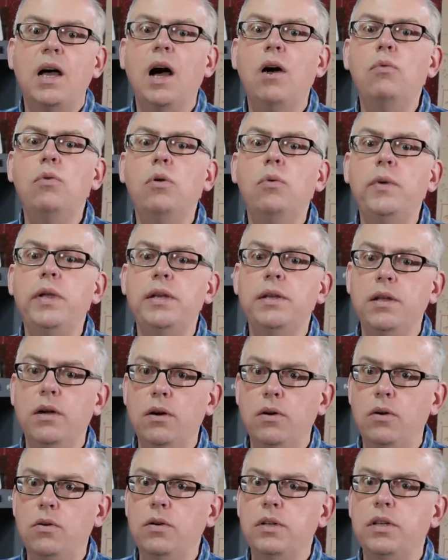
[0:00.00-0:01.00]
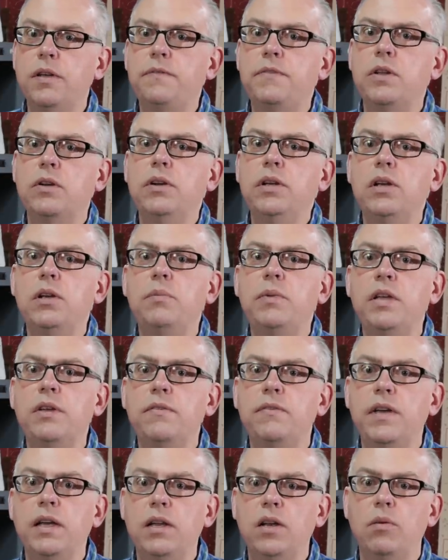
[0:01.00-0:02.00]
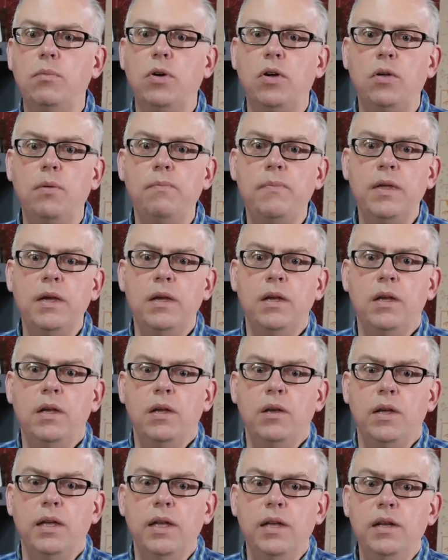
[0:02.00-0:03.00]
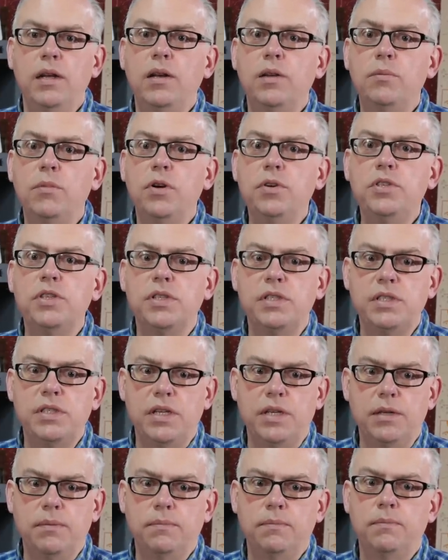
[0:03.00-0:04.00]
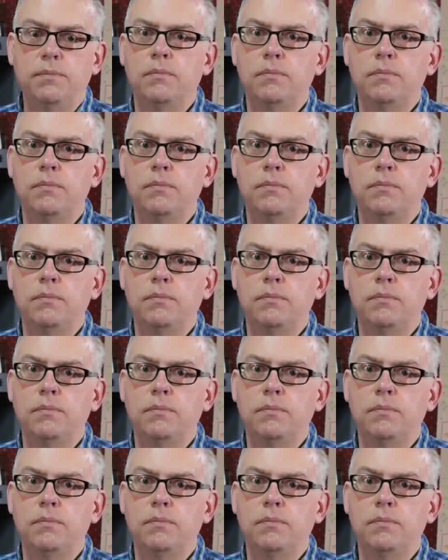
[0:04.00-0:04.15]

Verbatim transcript: how will we know if they're going to be available in an emergency?